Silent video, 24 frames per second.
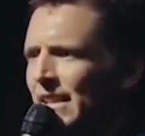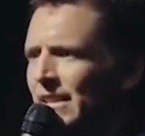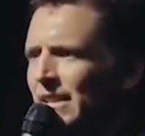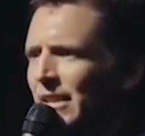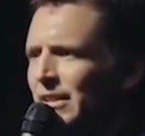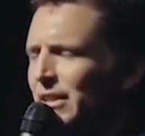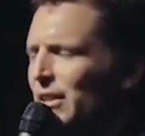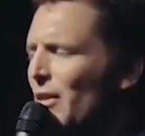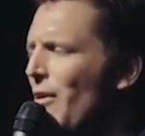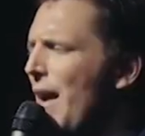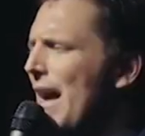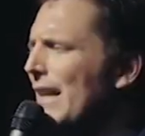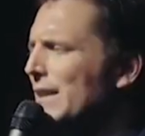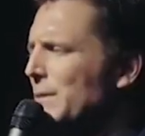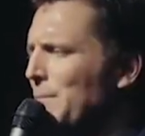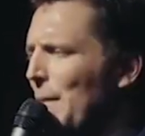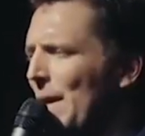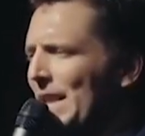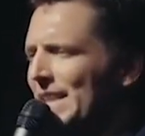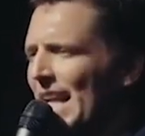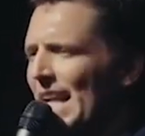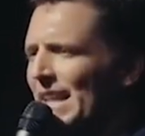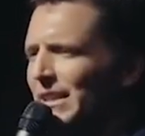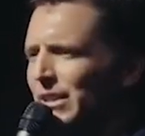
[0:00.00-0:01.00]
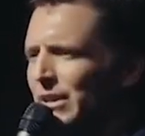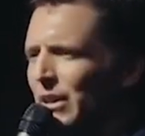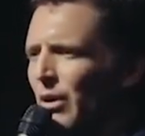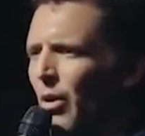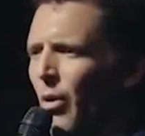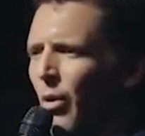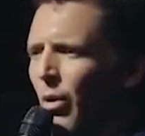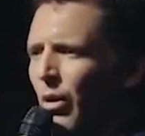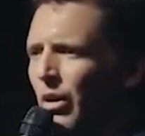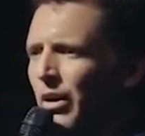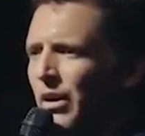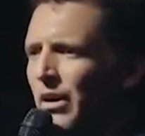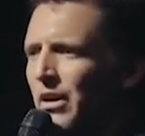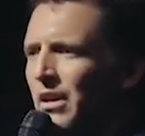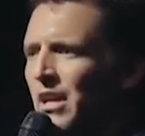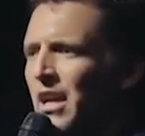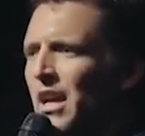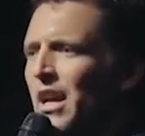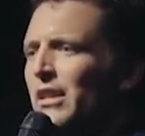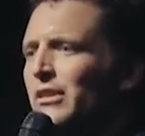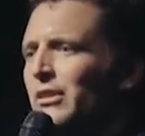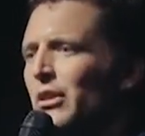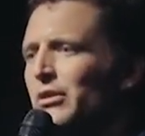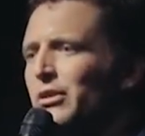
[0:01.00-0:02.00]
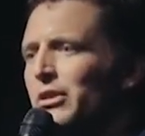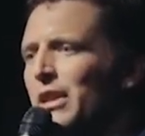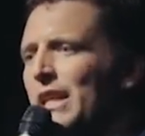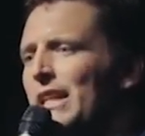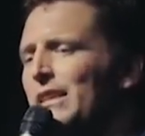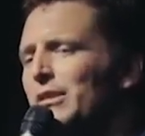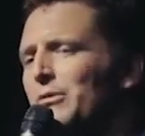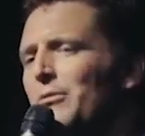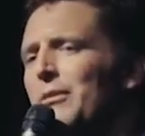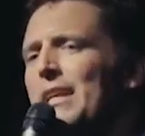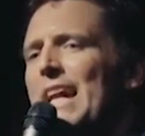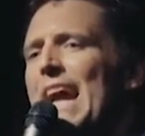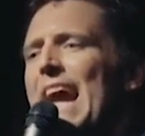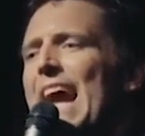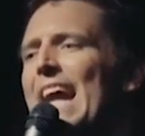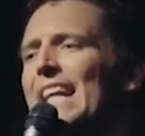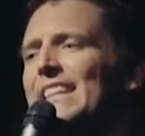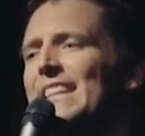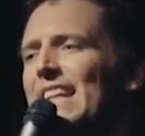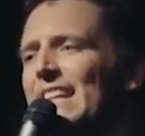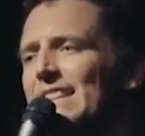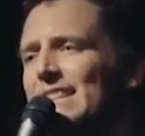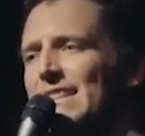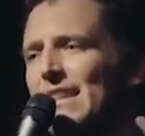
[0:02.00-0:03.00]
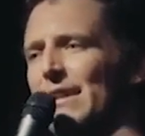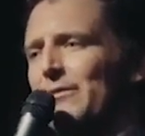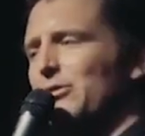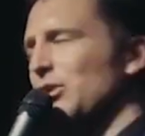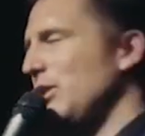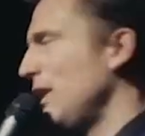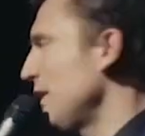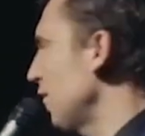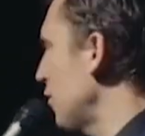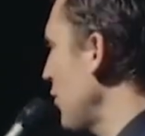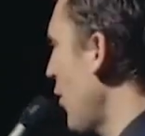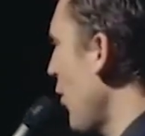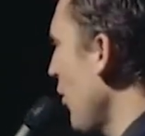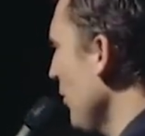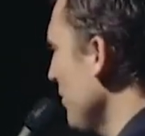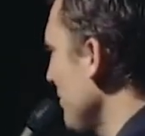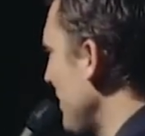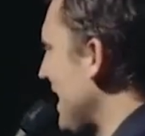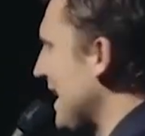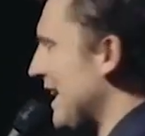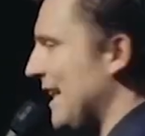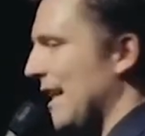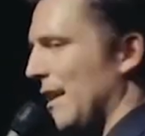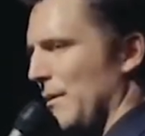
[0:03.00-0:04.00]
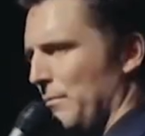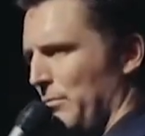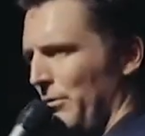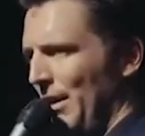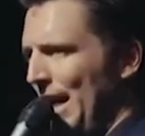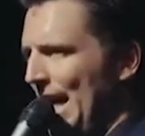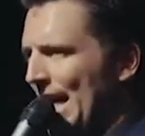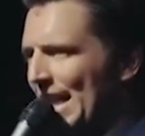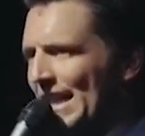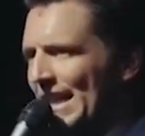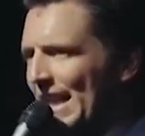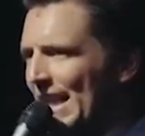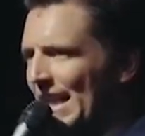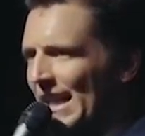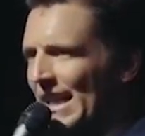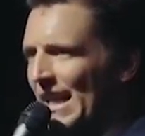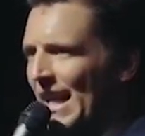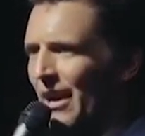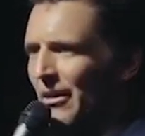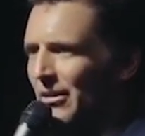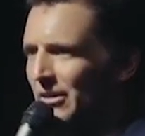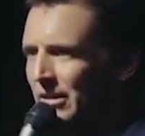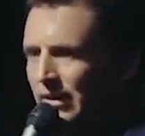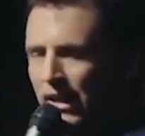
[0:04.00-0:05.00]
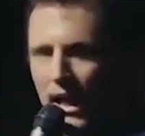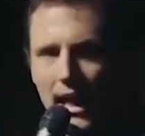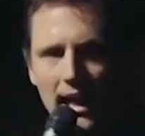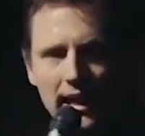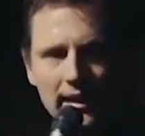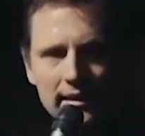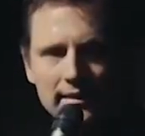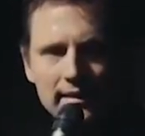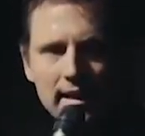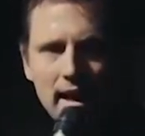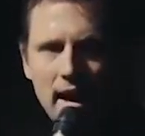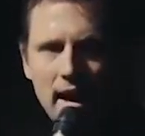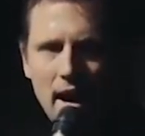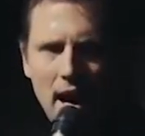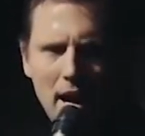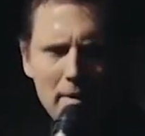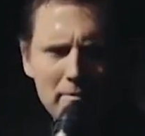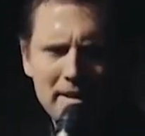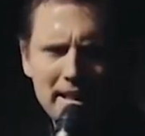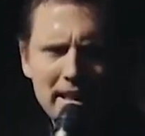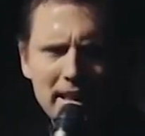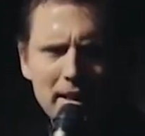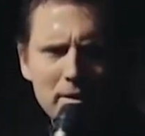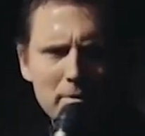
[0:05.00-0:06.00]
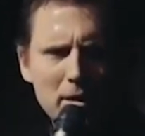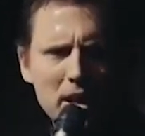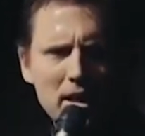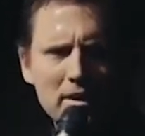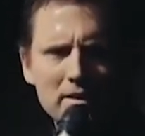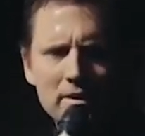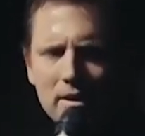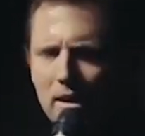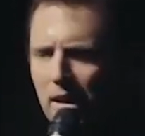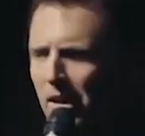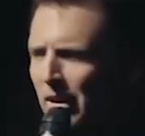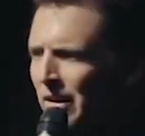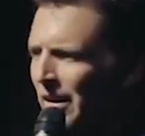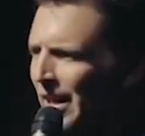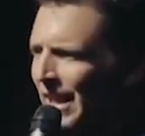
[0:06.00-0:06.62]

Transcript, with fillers: There's no expectation to order. So she's reacting as if she told me to get a blanket, and I was like, no, I'm thinking about glue.